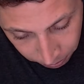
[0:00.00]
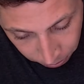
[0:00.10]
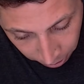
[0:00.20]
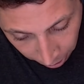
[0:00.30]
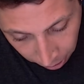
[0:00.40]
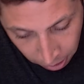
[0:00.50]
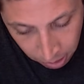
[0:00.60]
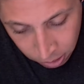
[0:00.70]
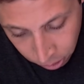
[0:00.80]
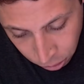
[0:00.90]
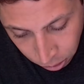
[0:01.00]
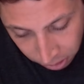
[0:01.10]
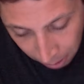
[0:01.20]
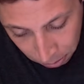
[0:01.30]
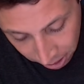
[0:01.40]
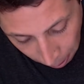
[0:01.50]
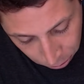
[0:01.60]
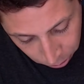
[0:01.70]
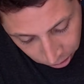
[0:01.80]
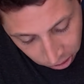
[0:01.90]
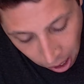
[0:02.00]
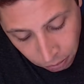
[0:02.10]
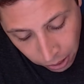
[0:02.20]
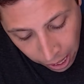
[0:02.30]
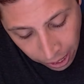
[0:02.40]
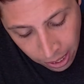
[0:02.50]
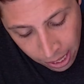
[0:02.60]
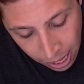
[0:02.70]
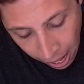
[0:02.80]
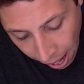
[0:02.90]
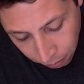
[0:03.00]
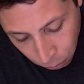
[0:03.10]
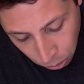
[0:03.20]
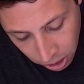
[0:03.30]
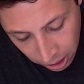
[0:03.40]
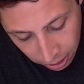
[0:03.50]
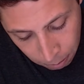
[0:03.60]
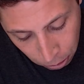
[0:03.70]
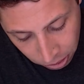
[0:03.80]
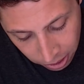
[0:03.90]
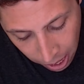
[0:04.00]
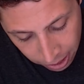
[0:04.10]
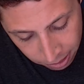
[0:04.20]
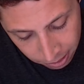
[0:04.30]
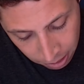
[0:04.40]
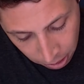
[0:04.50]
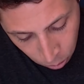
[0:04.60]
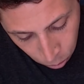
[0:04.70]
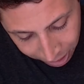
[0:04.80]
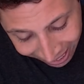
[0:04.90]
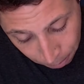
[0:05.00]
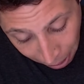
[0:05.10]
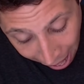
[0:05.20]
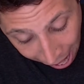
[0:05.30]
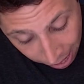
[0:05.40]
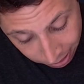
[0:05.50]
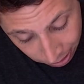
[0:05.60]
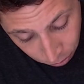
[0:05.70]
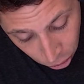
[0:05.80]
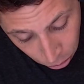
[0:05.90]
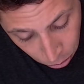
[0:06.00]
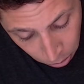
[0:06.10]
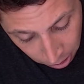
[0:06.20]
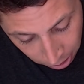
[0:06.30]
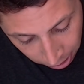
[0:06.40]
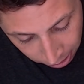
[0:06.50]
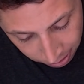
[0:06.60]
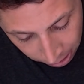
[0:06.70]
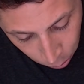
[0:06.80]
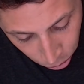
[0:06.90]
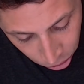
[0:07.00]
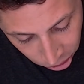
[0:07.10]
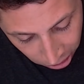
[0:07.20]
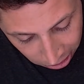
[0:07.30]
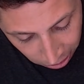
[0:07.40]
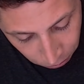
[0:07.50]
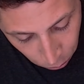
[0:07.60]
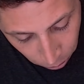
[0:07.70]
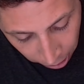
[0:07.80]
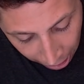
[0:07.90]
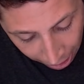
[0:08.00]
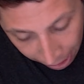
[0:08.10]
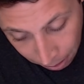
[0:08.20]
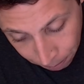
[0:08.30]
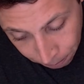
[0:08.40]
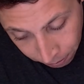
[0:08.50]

Okay, so let's do the same steps. We're going to solve for a, add fourteen to both sides. We're going to get positive two is equal to sixty-four a.